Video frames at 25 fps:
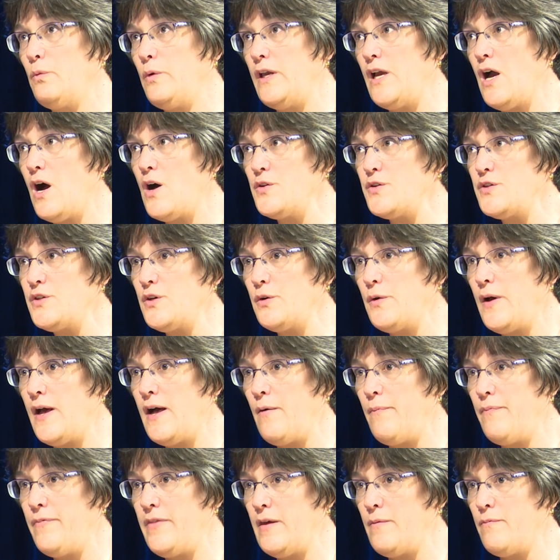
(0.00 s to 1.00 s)
we also
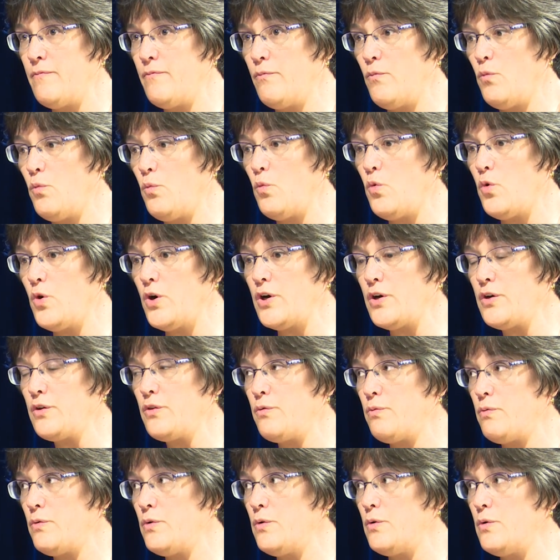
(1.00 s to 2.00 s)
help them work
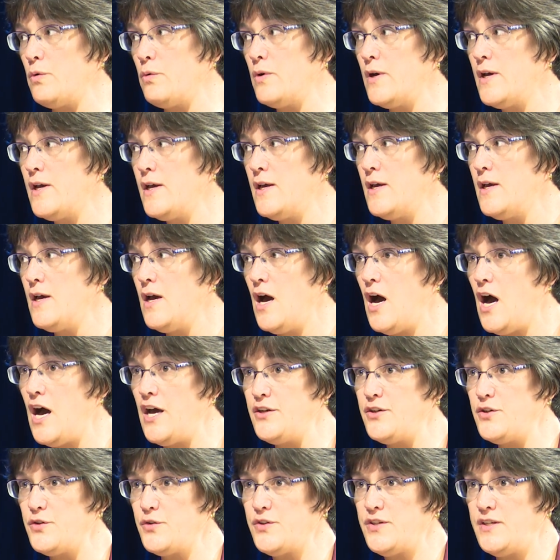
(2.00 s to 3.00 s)
through
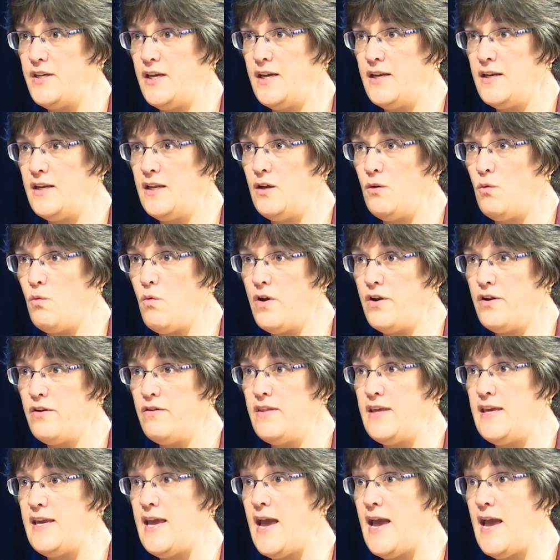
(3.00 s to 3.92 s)
understanding what are the